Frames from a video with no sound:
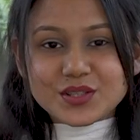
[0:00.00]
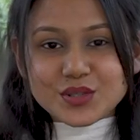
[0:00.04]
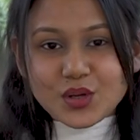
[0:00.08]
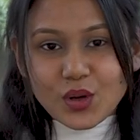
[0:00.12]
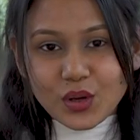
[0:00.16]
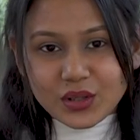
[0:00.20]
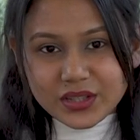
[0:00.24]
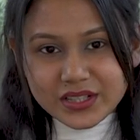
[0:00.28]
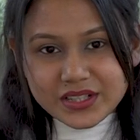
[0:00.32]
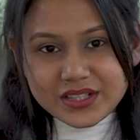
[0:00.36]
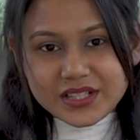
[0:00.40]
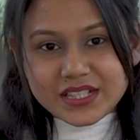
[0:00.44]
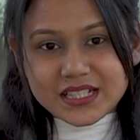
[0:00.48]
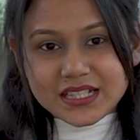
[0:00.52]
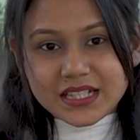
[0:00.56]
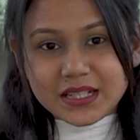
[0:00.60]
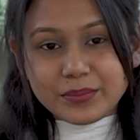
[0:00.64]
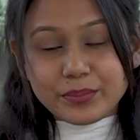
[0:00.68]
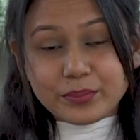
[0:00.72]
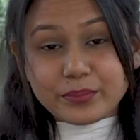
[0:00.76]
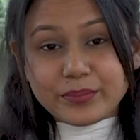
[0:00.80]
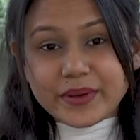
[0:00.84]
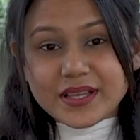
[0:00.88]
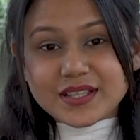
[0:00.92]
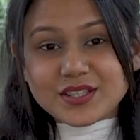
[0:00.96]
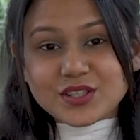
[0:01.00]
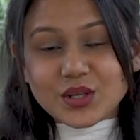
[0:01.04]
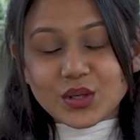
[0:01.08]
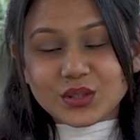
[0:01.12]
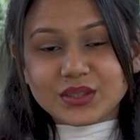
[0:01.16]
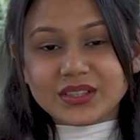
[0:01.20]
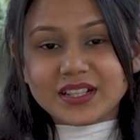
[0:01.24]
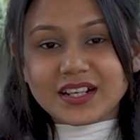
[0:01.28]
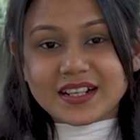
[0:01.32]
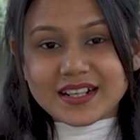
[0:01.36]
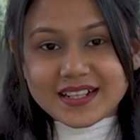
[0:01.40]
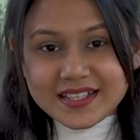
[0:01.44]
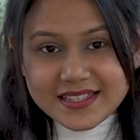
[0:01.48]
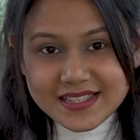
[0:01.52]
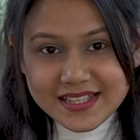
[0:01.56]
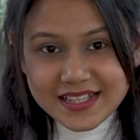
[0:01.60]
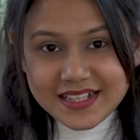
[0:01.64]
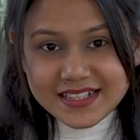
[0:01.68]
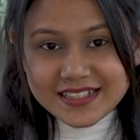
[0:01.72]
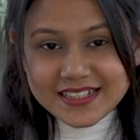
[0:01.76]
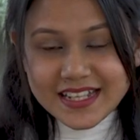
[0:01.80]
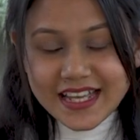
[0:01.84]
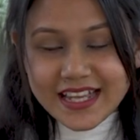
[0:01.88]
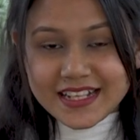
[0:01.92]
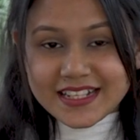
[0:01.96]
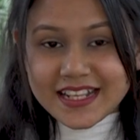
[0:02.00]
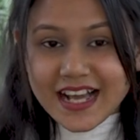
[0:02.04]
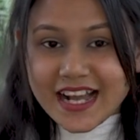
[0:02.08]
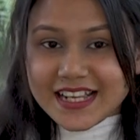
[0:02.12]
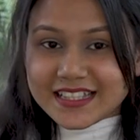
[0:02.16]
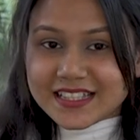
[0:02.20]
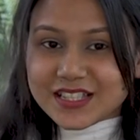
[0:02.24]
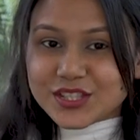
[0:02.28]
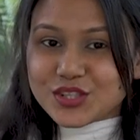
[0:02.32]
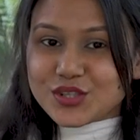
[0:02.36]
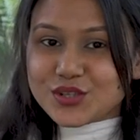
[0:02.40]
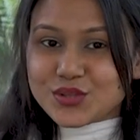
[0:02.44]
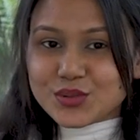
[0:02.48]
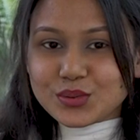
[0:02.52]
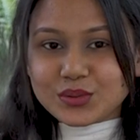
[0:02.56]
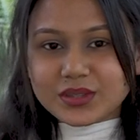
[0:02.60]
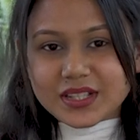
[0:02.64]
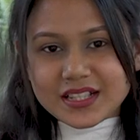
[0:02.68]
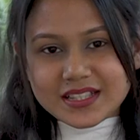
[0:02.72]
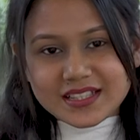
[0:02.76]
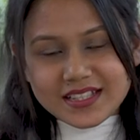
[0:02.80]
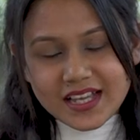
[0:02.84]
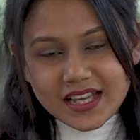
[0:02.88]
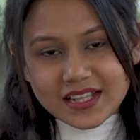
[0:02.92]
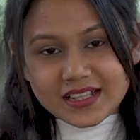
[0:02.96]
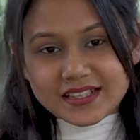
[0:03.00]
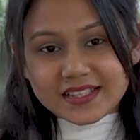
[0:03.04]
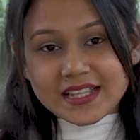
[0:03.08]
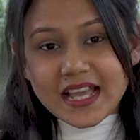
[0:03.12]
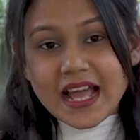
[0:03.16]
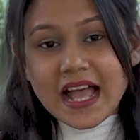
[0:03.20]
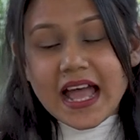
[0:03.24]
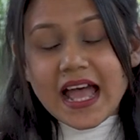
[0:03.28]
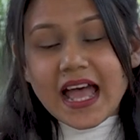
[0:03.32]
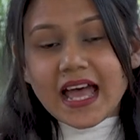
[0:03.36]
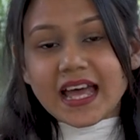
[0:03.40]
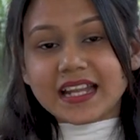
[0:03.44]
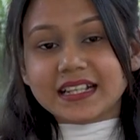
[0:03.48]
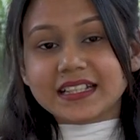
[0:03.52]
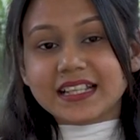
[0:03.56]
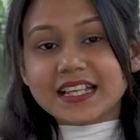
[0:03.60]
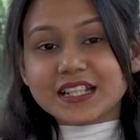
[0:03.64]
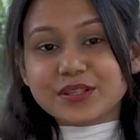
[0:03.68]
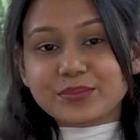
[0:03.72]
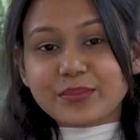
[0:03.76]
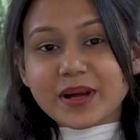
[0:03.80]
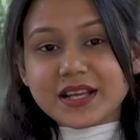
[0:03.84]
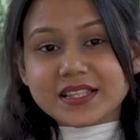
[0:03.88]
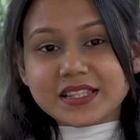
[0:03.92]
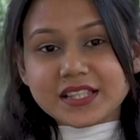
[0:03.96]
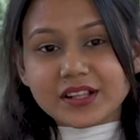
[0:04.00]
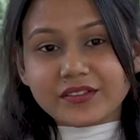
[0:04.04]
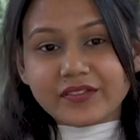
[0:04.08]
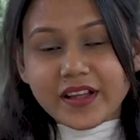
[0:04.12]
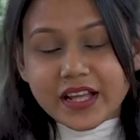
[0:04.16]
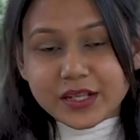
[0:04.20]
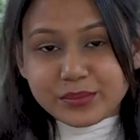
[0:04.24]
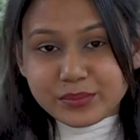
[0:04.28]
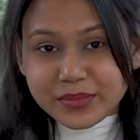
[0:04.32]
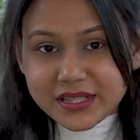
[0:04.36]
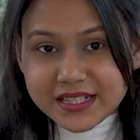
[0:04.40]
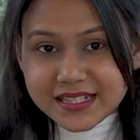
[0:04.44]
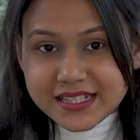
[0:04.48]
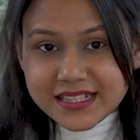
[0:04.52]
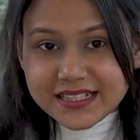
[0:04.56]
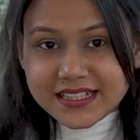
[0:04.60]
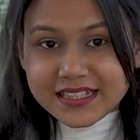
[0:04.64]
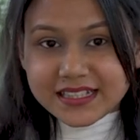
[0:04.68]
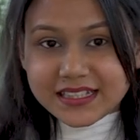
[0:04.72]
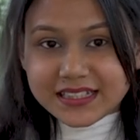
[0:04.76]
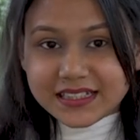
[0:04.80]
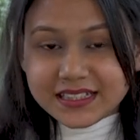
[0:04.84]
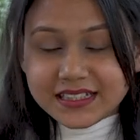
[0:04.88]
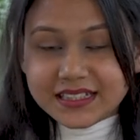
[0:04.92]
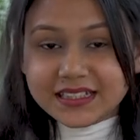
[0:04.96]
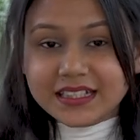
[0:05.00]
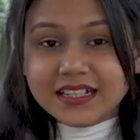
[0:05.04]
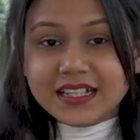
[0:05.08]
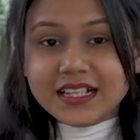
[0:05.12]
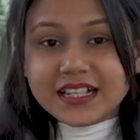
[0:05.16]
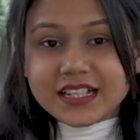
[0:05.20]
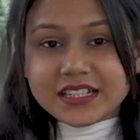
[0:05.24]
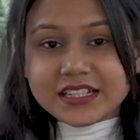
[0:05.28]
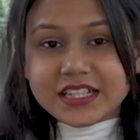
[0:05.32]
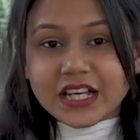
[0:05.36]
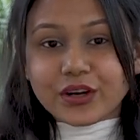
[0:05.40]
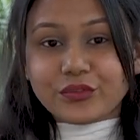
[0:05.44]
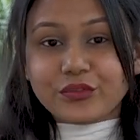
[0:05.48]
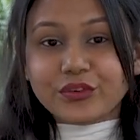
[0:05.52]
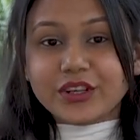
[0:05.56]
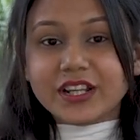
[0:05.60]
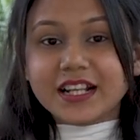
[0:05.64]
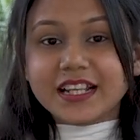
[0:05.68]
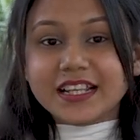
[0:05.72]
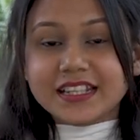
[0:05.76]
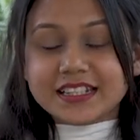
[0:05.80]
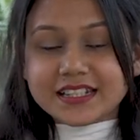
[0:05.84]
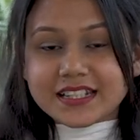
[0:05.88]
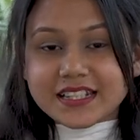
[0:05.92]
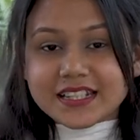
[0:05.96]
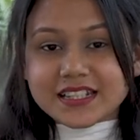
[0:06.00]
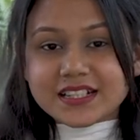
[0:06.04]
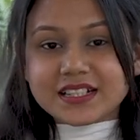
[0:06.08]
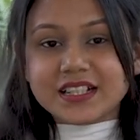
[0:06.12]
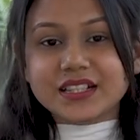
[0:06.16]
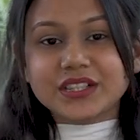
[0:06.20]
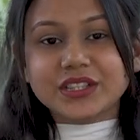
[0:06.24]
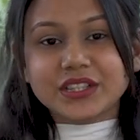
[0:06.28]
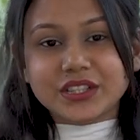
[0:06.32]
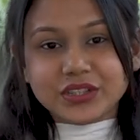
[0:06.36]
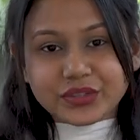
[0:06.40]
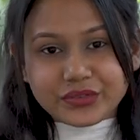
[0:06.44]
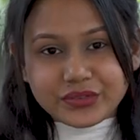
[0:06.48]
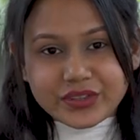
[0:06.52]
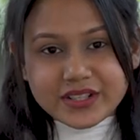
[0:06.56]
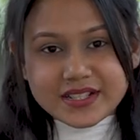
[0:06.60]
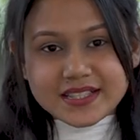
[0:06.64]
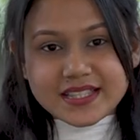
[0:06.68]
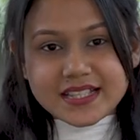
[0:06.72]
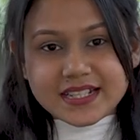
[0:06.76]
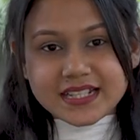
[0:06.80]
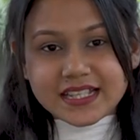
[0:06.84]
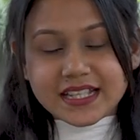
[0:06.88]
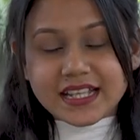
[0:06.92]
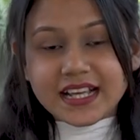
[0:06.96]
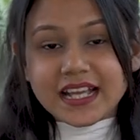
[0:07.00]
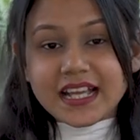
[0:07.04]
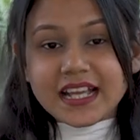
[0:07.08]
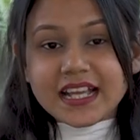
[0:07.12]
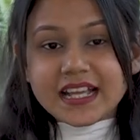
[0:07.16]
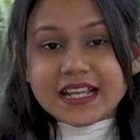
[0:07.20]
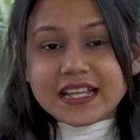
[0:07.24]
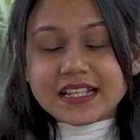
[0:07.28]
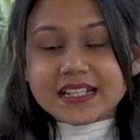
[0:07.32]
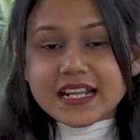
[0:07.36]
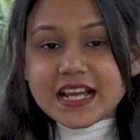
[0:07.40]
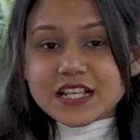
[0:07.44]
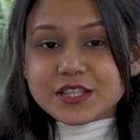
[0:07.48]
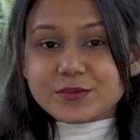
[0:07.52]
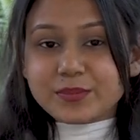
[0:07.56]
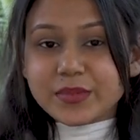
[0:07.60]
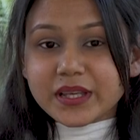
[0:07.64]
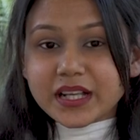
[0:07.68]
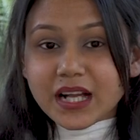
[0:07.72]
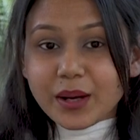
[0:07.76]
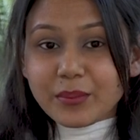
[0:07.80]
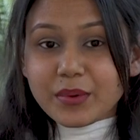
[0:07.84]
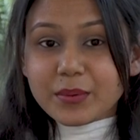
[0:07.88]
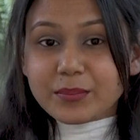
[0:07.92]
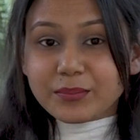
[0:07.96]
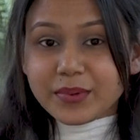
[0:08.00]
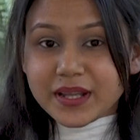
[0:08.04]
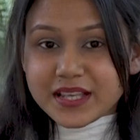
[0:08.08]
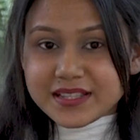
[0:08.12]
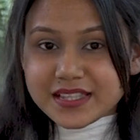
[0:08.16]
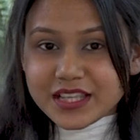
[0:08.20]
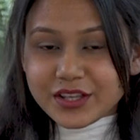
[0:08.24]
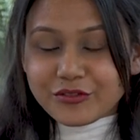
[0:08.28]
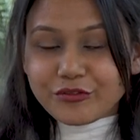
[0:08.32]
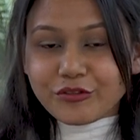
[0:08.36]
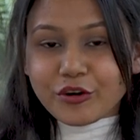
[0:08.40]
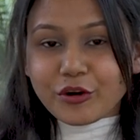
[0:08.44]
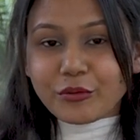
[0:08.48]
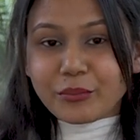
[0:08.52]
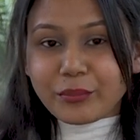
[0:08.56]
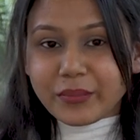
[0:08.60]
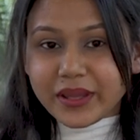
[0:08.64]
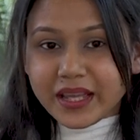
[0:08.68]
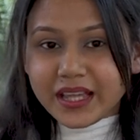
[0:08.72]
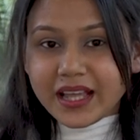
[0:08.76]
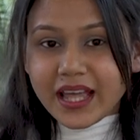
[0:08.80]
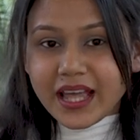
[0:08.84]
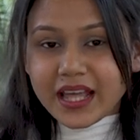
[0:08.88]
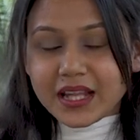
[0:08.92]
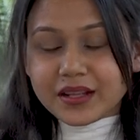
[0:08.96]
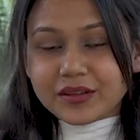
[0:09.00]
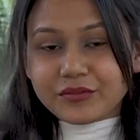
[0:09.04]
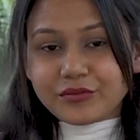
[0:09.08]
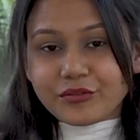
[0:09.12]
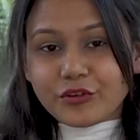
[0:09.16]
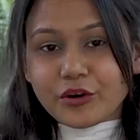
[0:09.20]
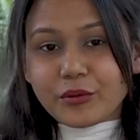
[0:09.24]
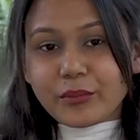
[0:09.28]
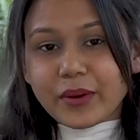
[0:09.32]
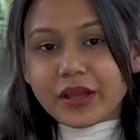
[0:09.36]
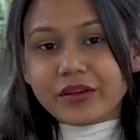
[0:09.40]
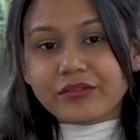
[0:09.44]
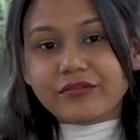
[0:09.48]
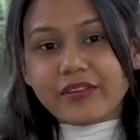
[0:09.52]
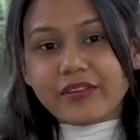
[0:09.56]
scholarship based on their result, and I just took the chance and get myself admitted in Daffodil International University. It has become a blessing for me and for my